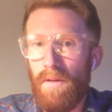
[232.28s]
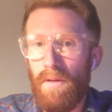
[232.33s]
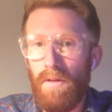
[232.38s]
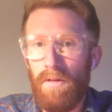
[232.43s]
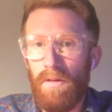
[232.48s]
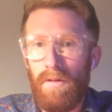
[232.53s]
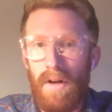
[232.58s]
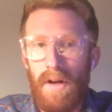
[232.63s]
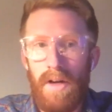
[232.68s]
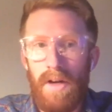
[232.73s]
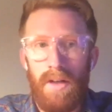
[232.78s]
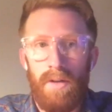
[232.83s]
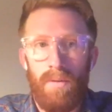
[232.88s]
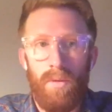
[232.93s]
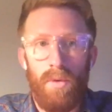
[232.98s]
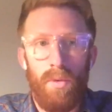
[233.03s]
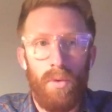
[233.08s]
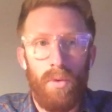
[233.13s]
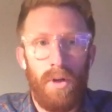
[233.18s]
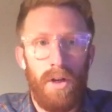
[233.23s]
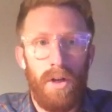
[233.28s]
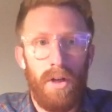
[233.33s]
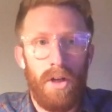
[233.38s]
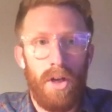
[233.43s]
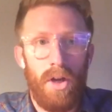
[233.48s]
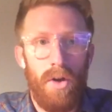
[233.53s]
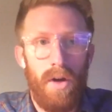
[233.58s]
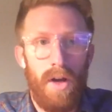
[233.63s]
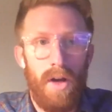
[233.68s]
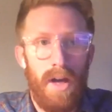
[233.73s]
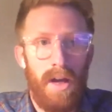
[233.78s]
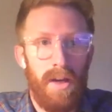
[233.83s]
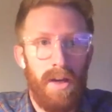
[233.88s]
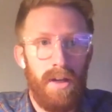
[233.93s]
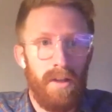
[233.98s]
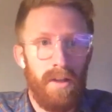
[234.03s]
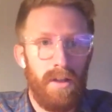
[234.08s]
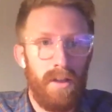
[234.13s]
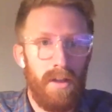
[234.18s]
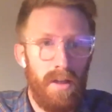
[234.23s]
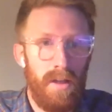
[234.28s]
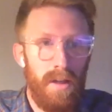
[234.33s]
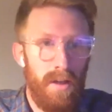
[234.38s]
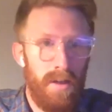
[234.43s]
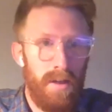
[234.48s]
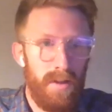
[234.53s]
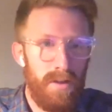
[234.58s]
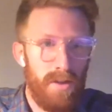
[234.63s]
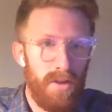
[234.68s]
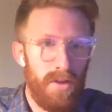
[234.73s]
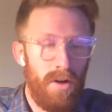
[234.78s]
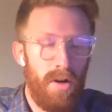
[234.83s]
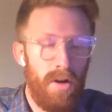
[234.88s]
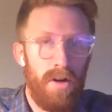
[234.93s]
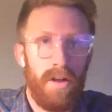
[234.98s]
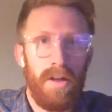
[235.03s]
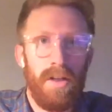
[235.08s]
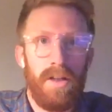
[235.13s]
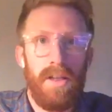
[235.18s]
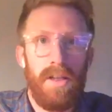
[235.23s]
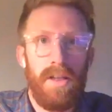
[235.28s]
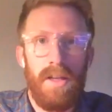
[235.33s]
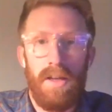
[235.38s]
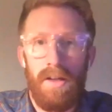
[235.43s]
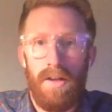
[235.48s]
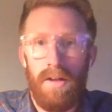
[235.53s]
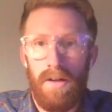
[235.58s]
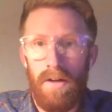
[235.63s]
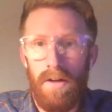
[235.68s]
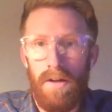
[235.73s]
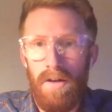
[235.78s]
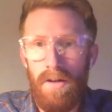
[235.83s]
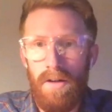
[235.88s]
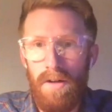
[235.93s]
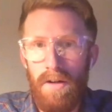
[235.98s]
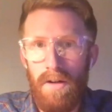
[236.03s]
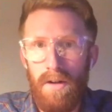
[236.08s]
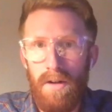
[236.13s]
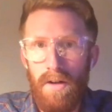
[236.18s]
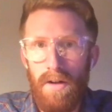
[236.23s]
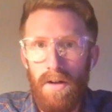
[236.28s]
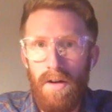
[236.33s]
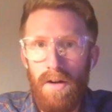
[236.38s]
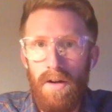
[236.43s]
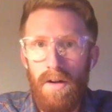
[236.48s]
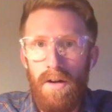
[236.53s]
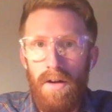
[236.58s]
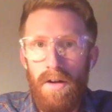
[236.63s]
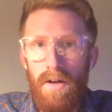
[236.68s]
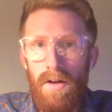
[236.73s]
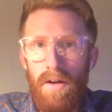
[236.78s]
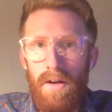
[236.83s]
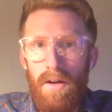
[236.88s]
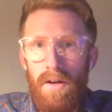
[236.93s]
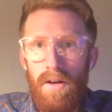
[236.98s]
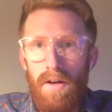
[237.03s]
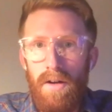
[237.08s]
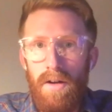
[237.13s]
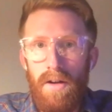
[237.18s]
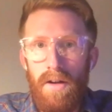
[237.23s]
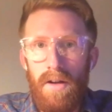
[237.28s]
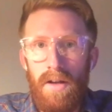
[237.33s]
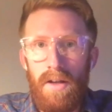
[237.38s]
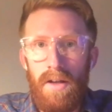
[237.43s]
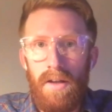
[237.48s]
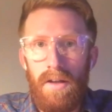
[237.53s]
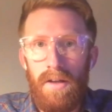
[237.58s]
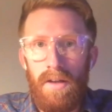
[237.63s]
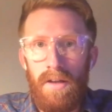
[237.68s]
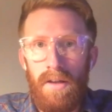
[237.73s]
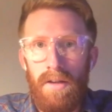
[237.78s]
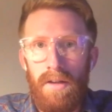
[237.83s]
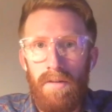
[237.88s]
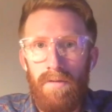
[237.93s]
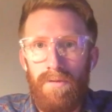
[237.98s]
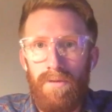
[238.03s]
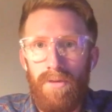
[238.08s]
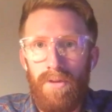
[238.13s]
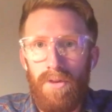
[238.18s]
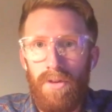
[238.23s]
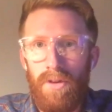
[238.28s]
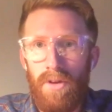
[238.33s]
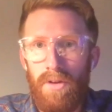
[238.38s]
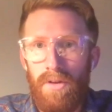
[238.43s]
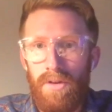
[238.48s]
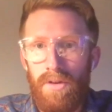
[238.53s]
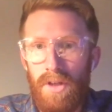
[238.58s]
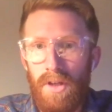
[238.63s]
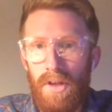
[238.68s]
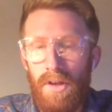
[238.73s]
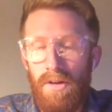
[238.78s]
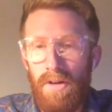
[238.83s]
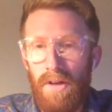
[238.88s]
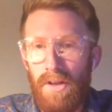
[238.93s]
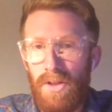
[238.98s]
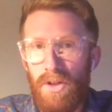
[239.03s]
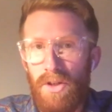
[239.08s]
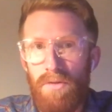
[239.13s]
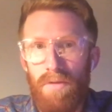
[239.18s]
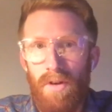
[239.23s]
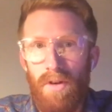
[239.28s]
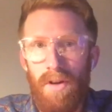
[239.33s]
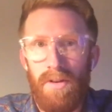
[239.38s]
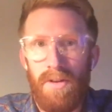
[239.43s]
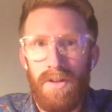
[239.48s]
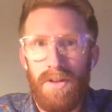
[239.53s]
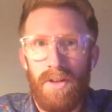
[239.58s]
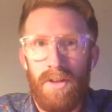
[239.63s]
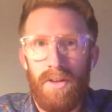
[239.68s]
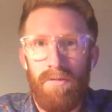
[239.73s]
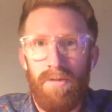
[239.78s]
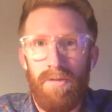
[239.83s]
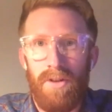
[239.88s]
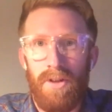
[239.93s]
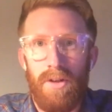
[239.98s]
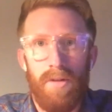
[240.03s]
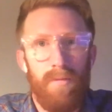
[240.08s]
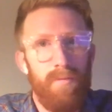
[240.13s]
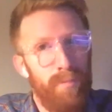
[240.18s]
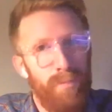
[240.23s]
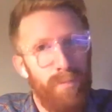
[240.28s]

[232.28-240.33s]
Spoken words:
Alrighty, well, we're gonna go ahead and get started here. And for those curious who all is in the room,